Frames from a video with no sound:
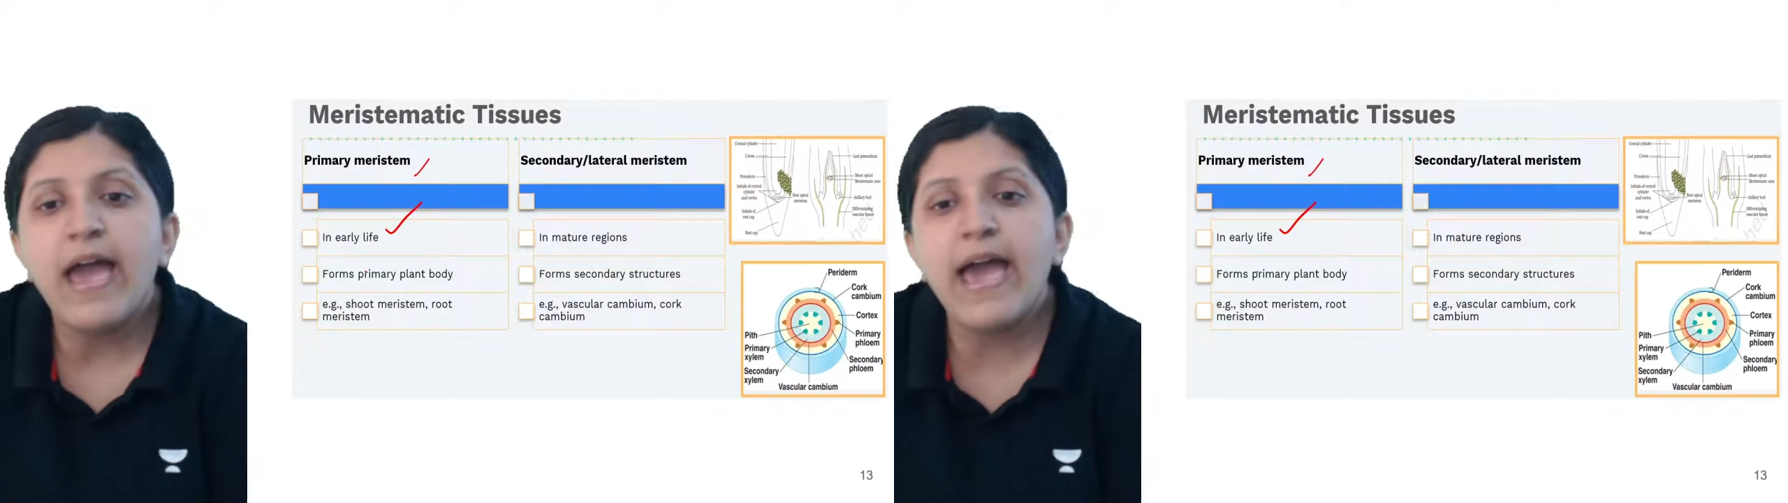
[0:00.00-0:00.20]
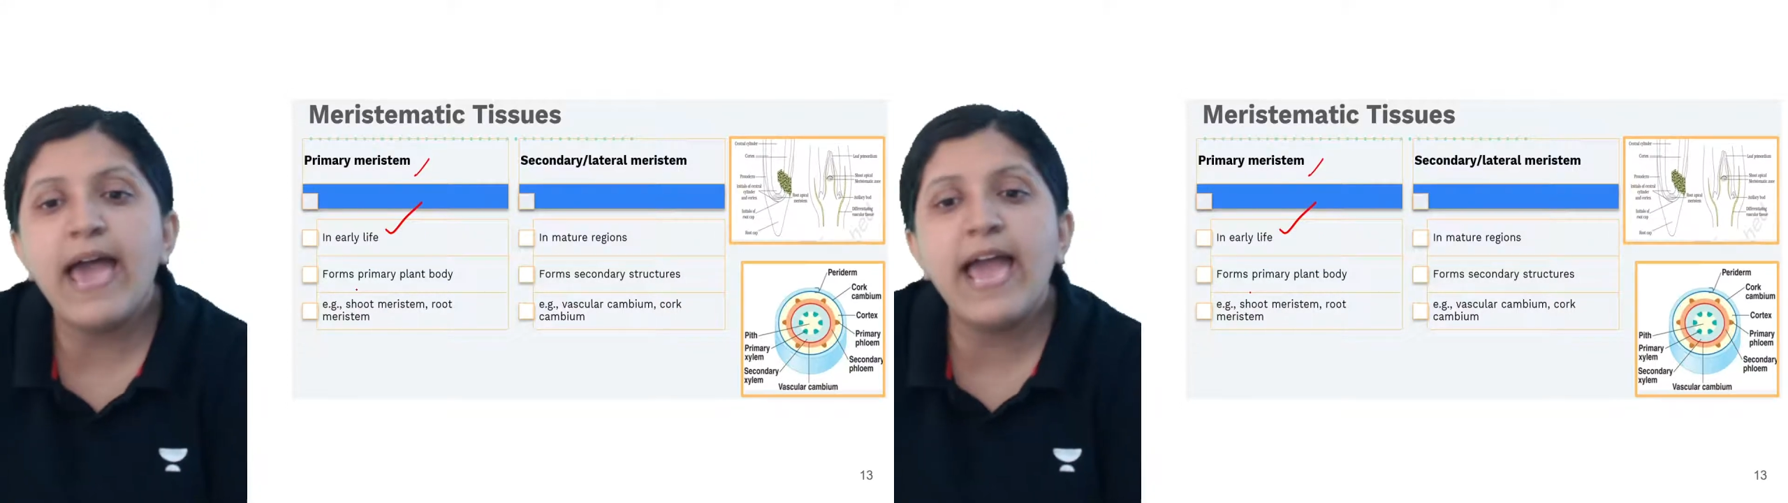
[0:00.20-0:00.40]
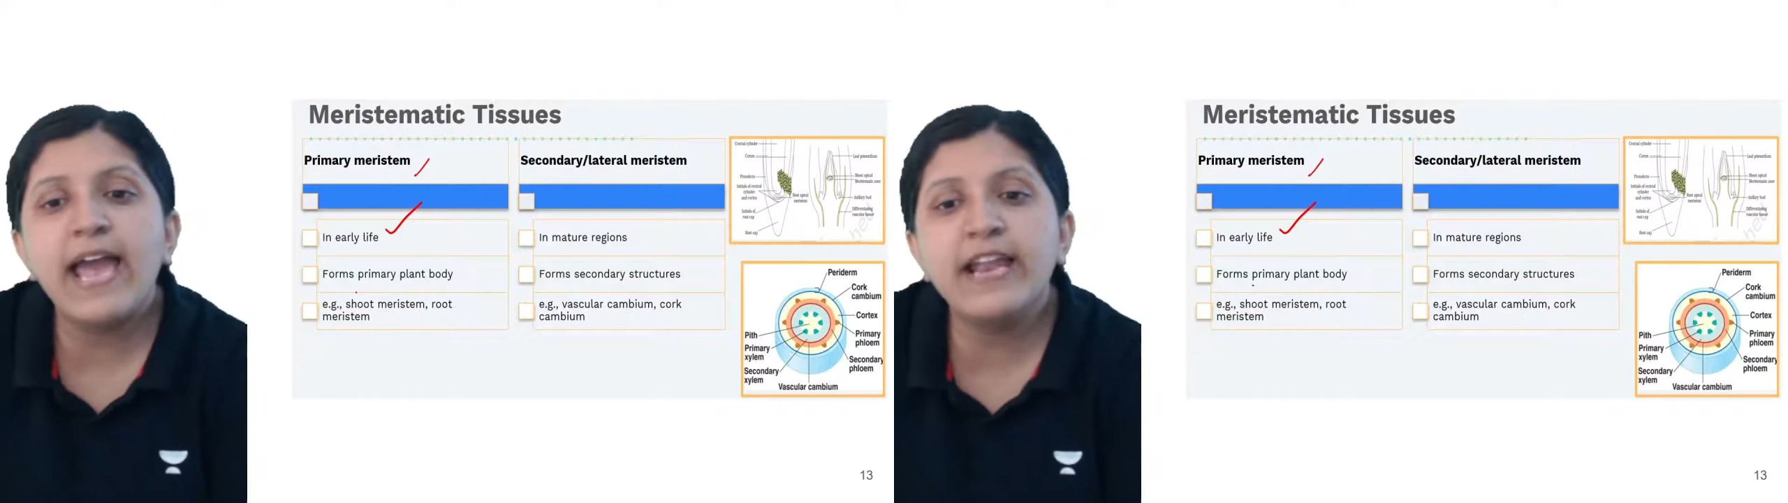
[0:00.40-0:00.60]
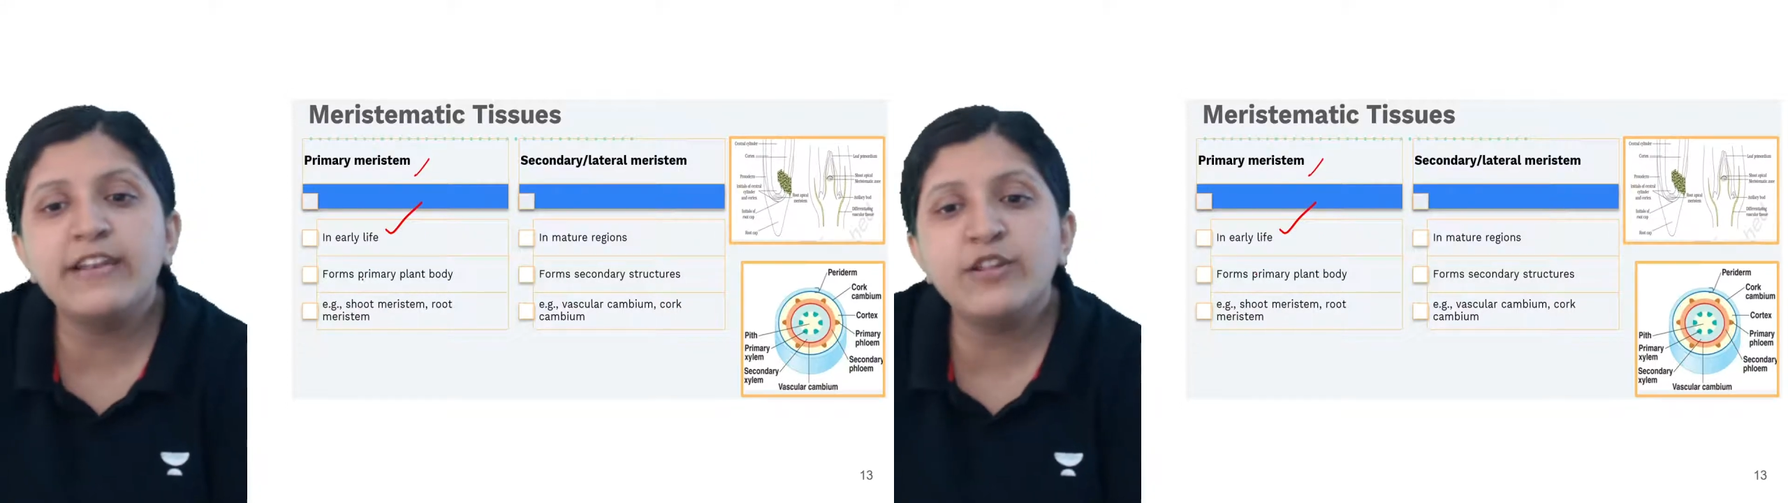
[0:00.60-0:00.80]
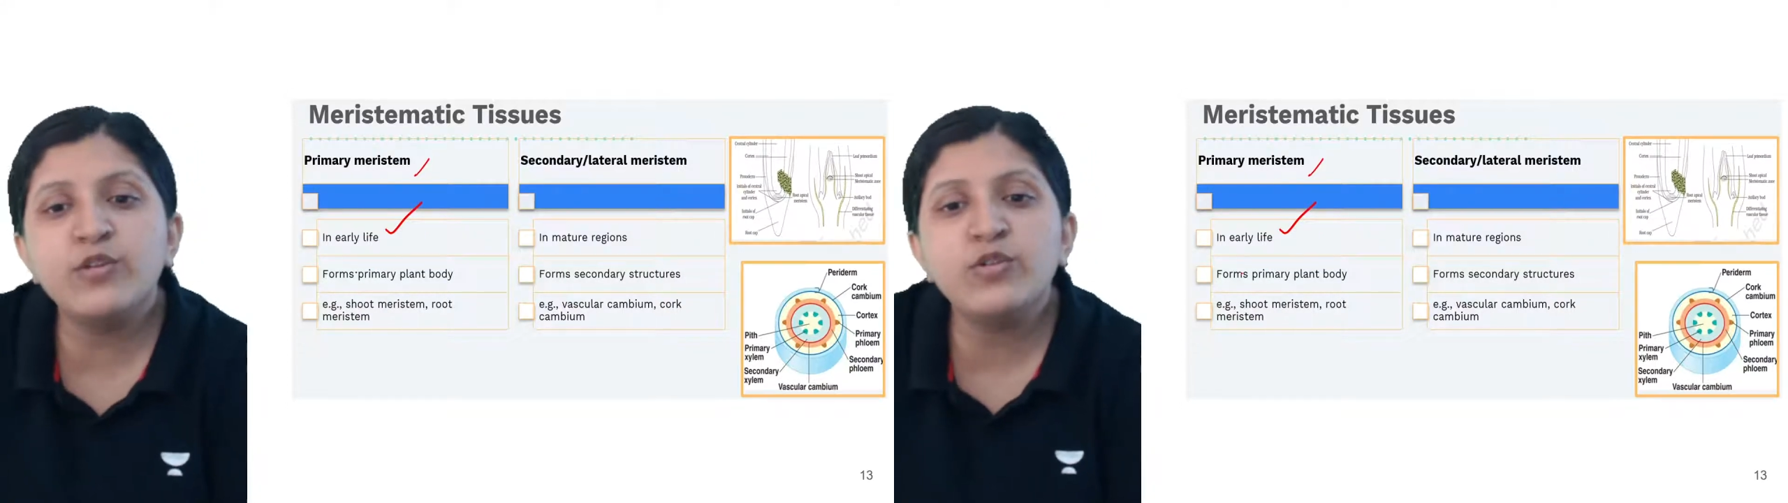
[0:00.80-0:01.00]
and
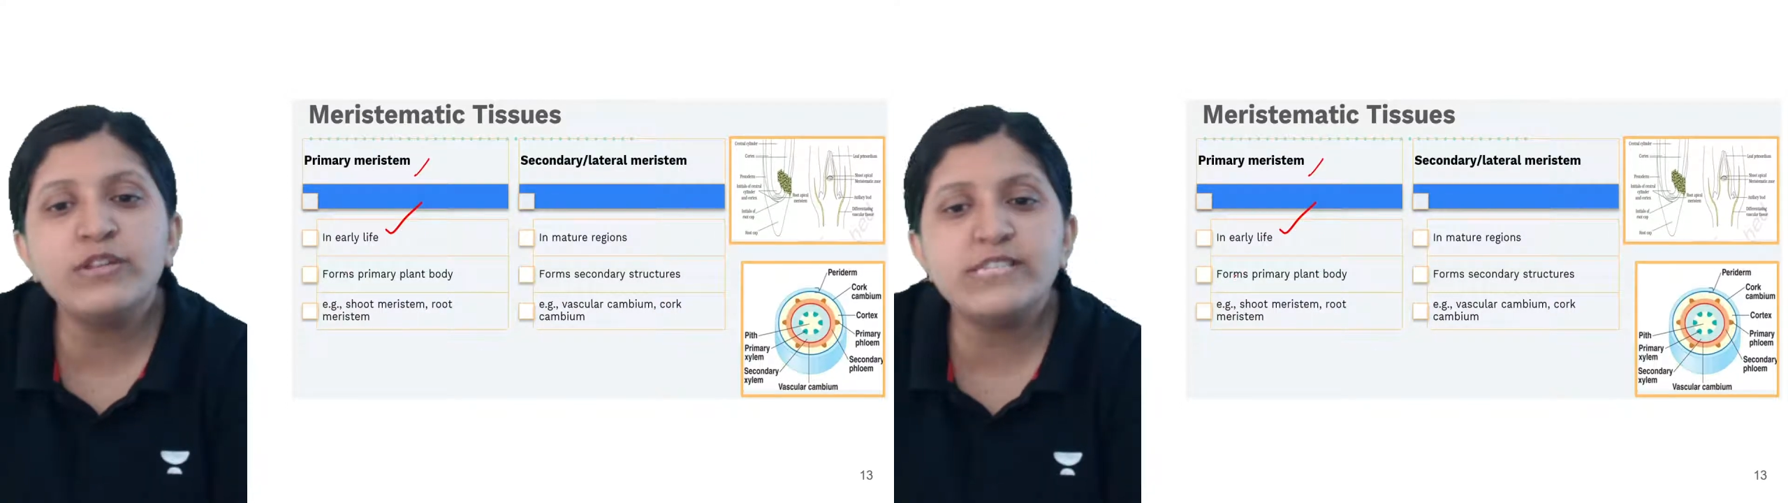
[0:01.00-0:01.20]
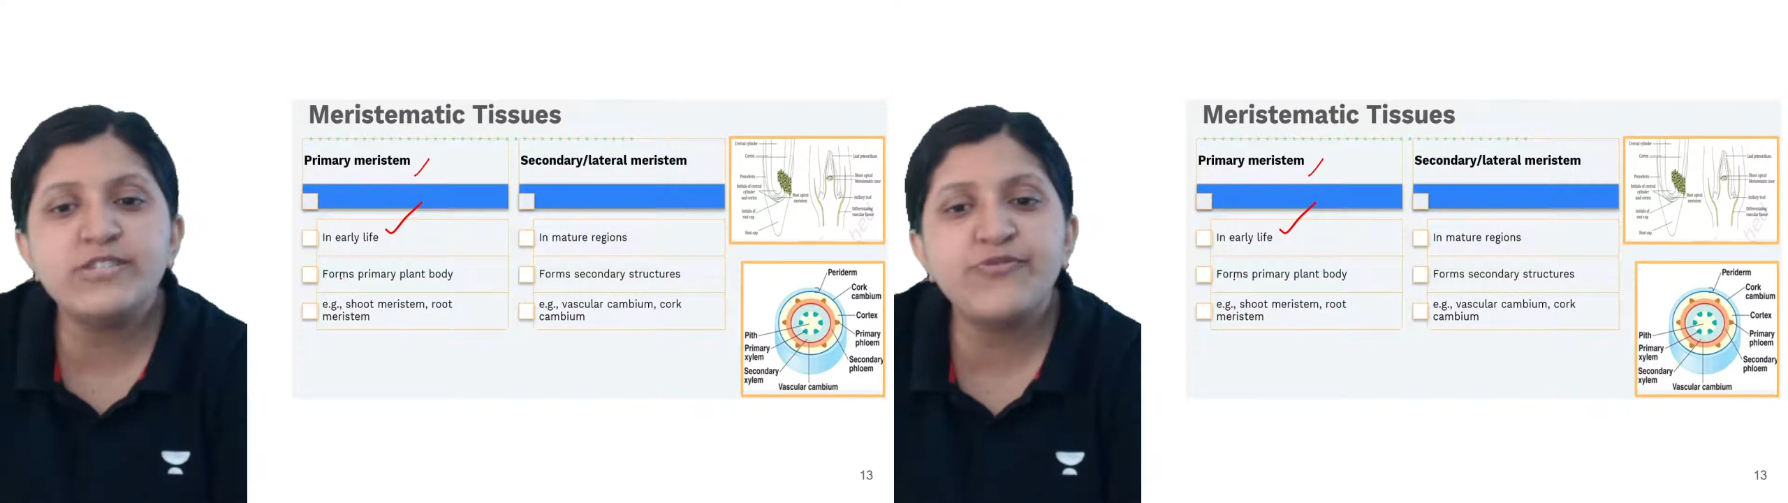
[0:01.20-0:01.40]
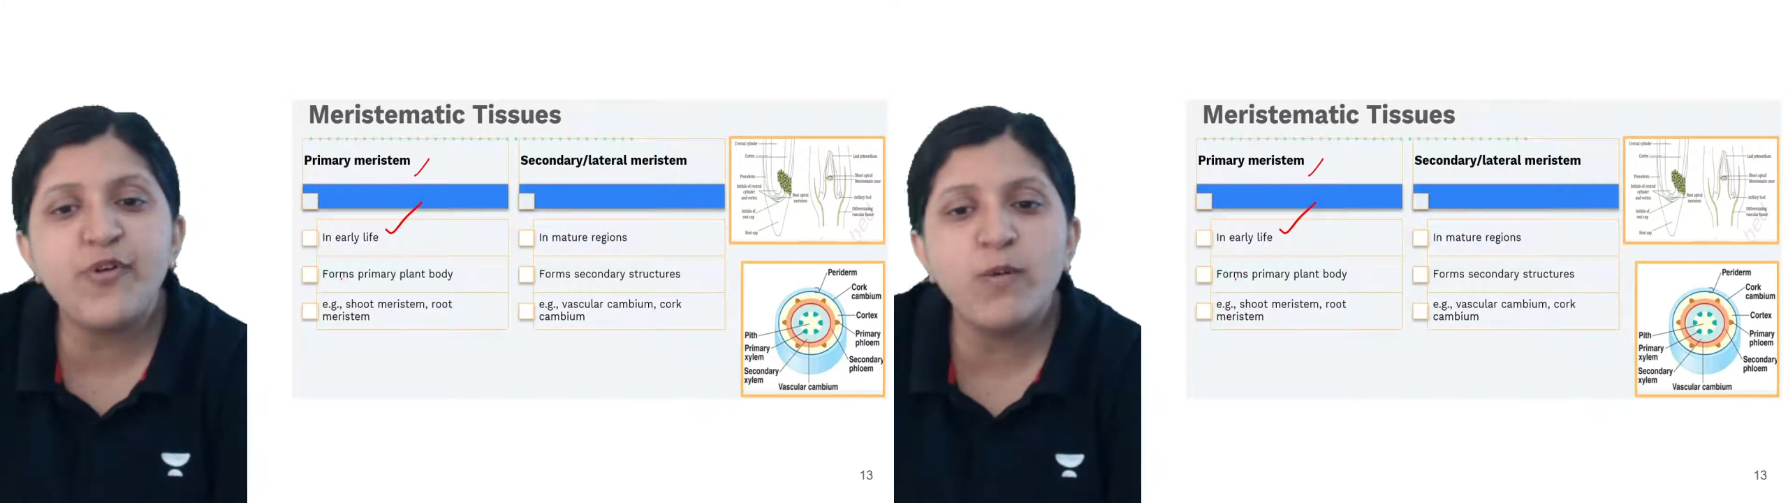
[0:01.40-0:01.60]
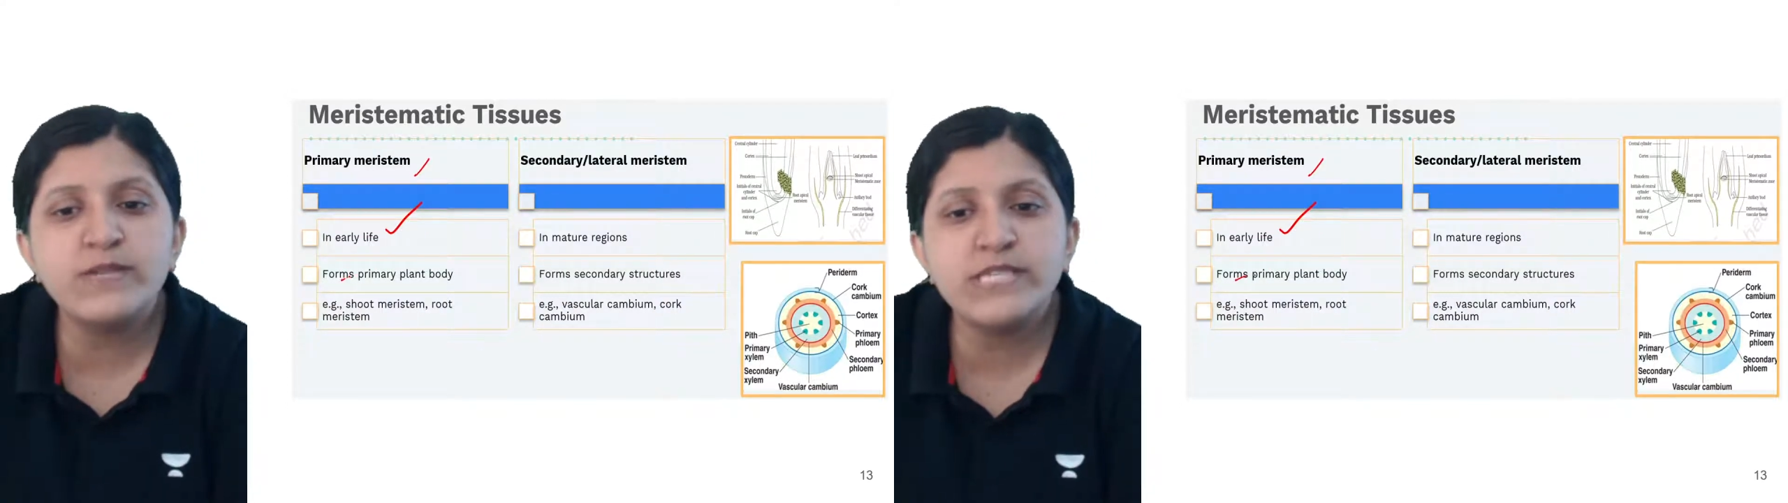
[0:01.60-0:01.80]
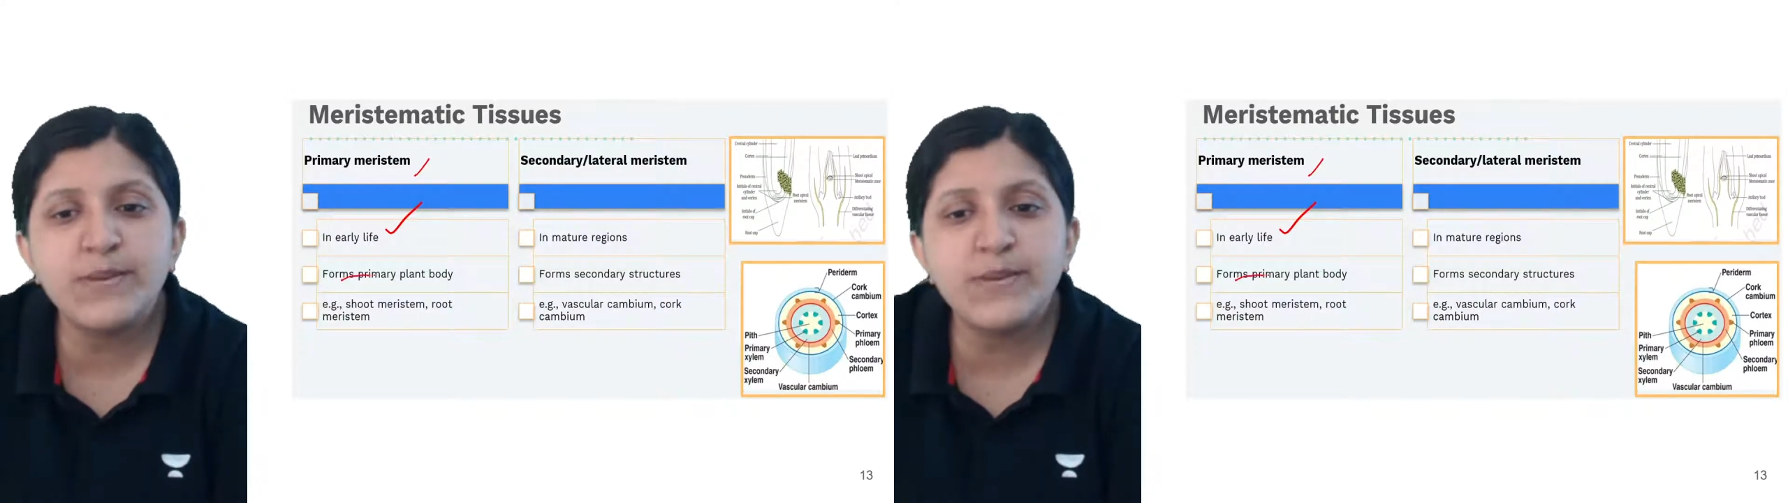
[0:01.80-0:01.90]
this forms